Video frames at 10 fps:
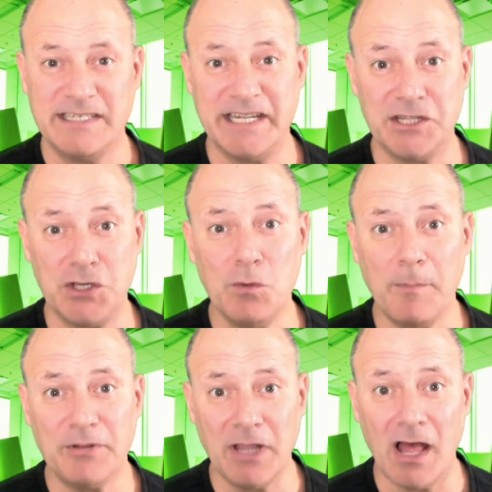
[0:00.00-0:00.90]
Did you
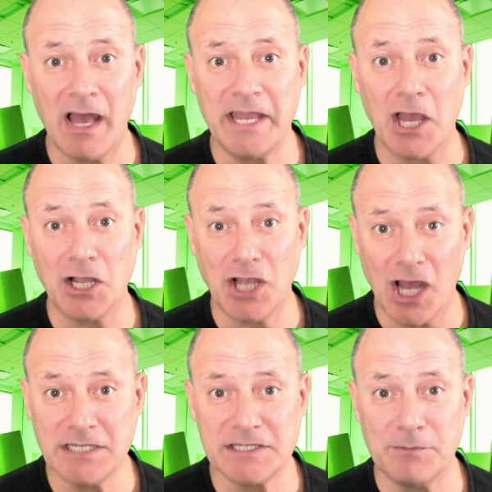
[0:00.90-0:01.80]
apply a
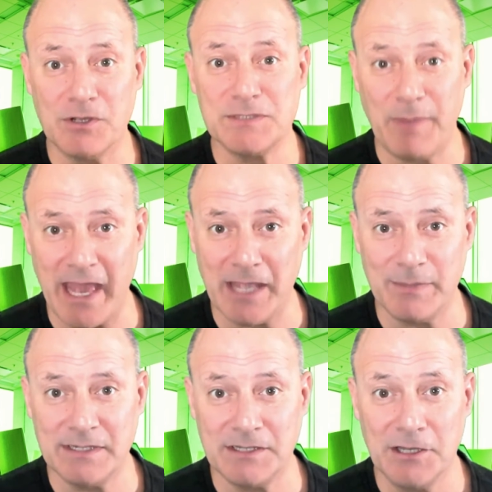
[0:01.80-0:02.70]
customer's
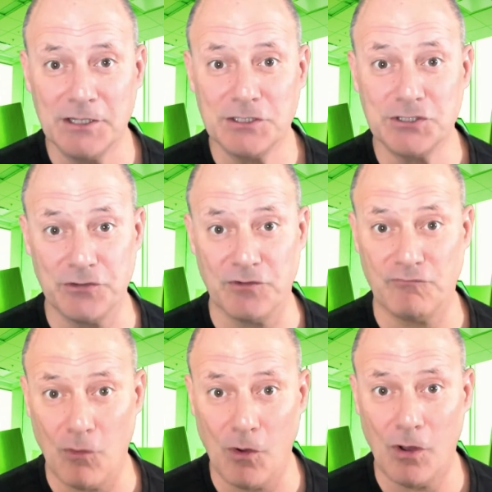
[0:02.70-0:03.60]
payment to the
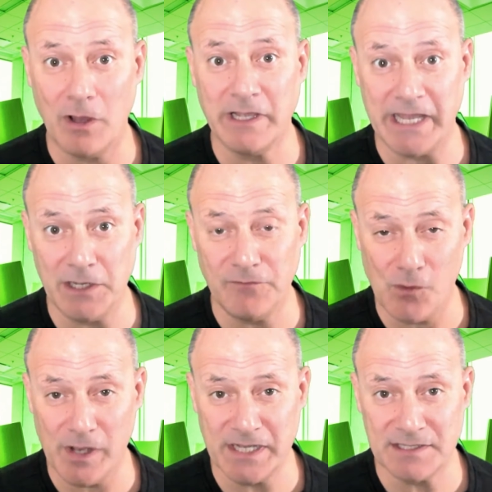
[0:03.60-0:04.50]
wrong
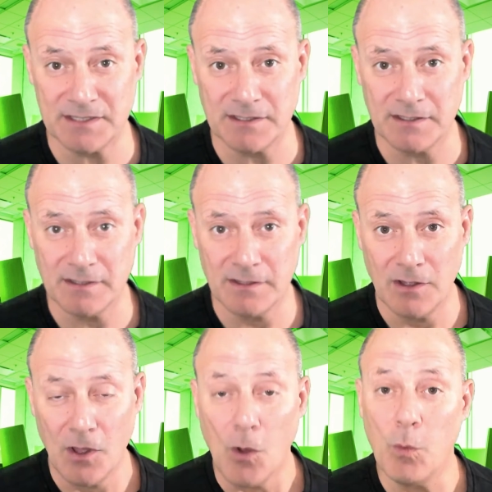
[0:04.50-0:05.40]
invoice?
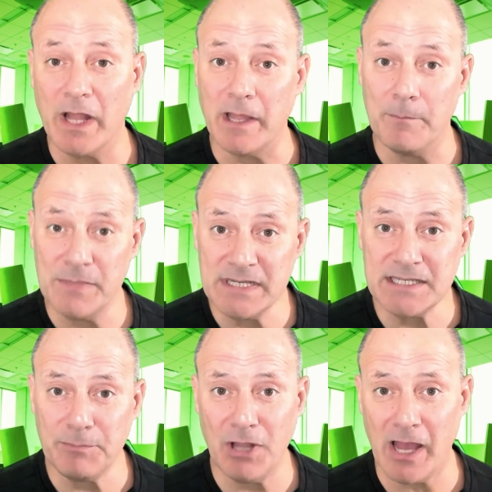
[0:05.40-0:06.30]
Well, a
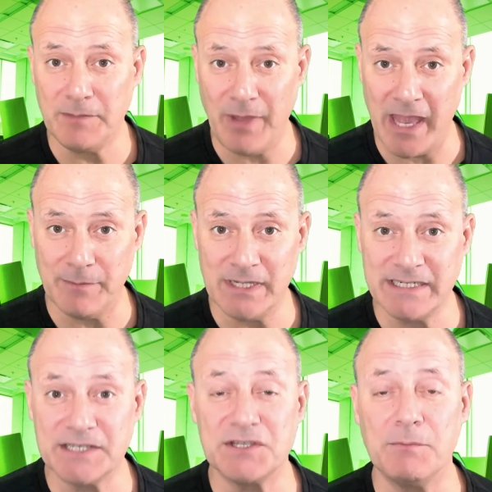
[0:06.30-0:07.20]
misapplied
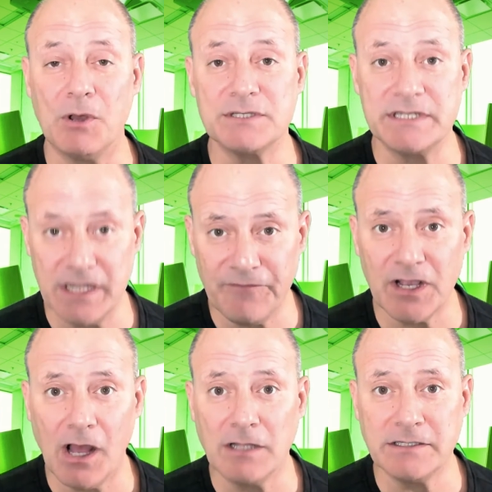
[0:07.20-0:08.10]
payment is the most
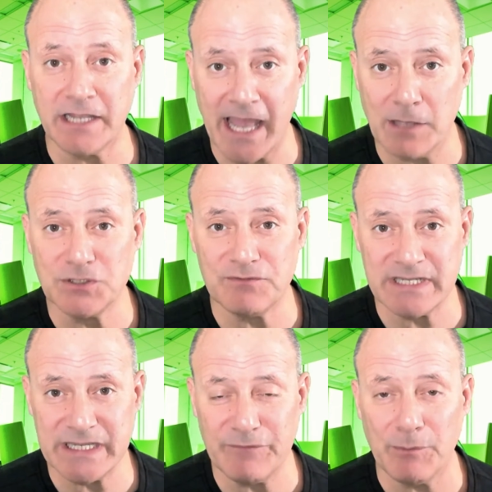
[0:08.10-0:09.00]
difficult accounts
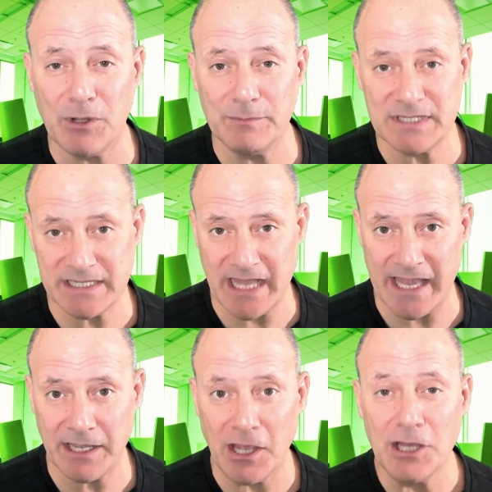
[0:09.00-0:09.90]
receivable
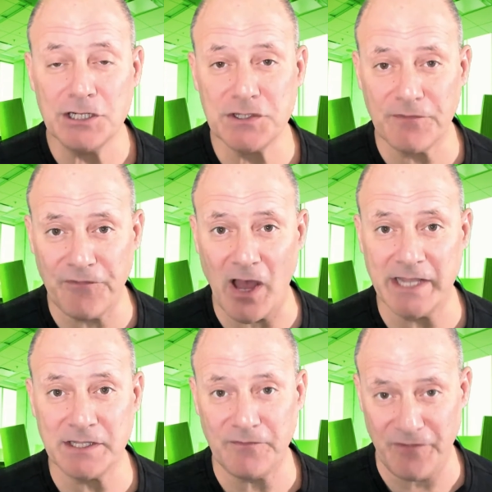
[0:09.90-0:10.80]
mistake to
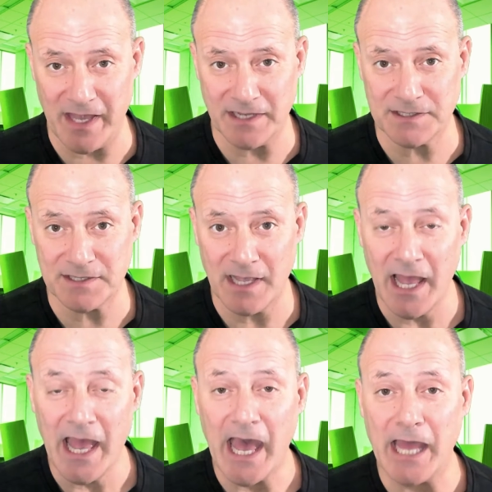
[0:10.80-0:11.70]
find and fix.
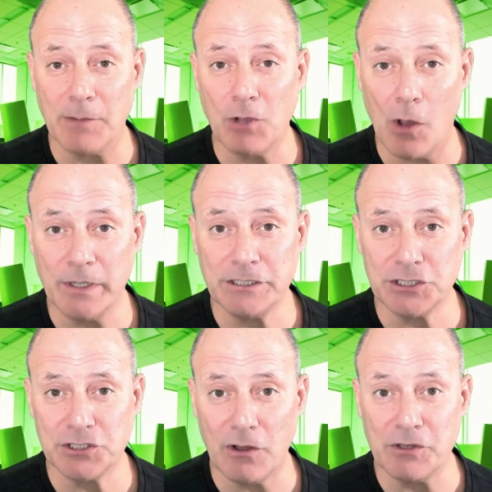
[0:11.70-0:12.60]
And I'm going to
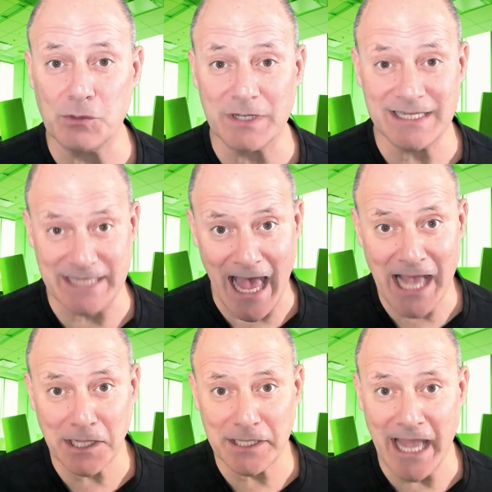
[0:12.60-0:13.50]
show you
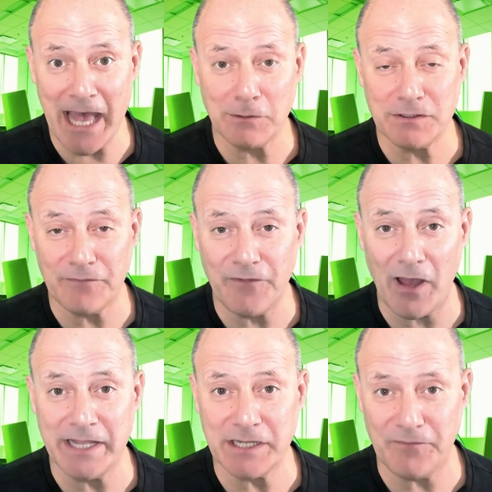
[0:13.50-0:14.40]
exactly how to
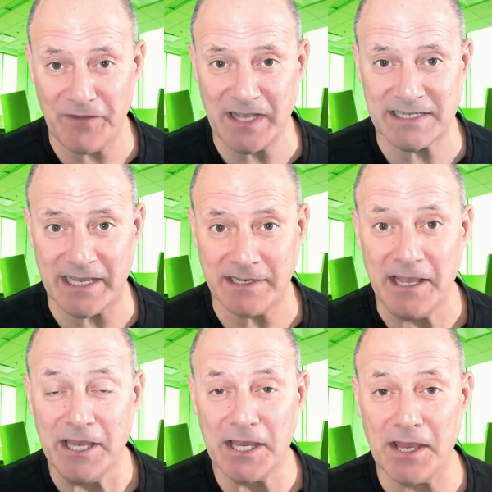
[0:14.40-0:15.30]
find and fix it
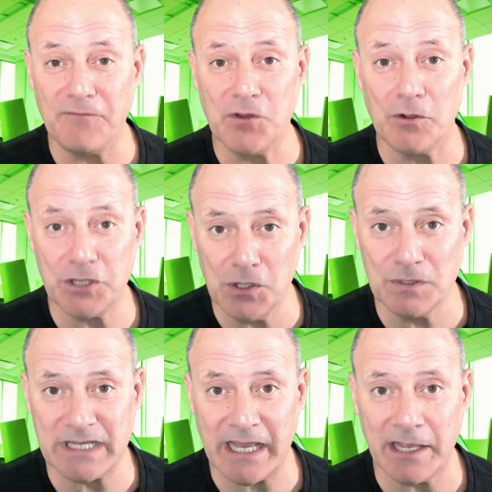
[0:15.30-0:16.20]
if you're
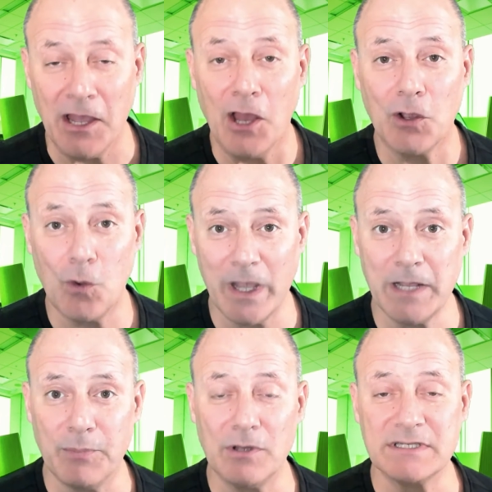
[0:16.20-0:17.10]
using
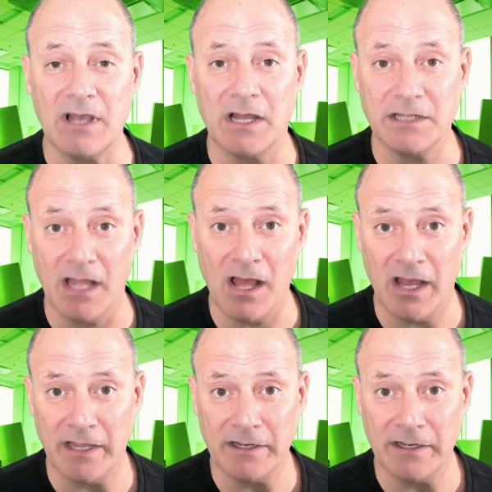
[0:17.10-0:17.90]
QuickBooks Online.